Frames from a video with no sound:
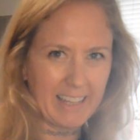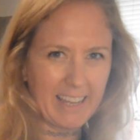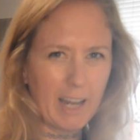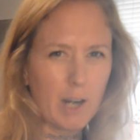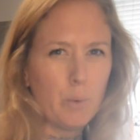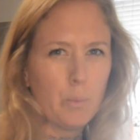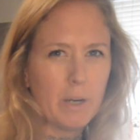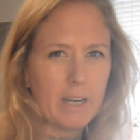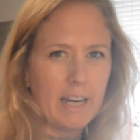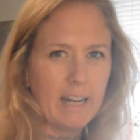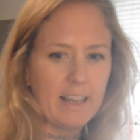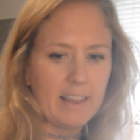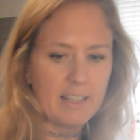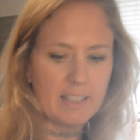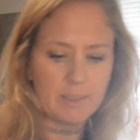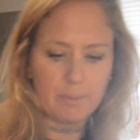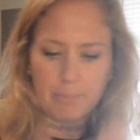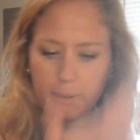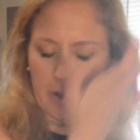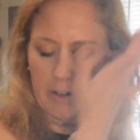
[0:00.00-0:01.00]
I don't want anything
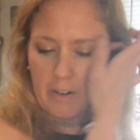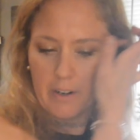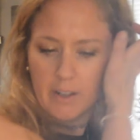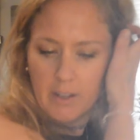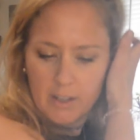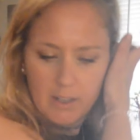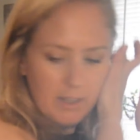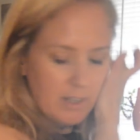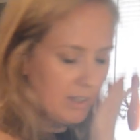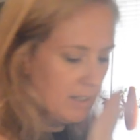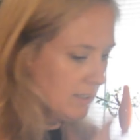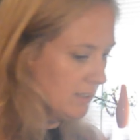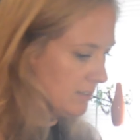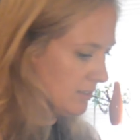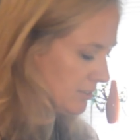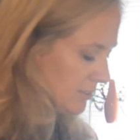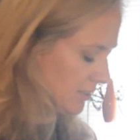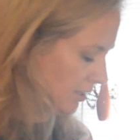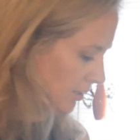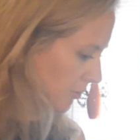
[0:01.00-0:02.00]
to burn.
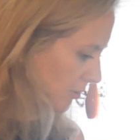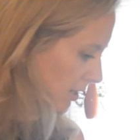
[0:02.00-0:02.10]
So,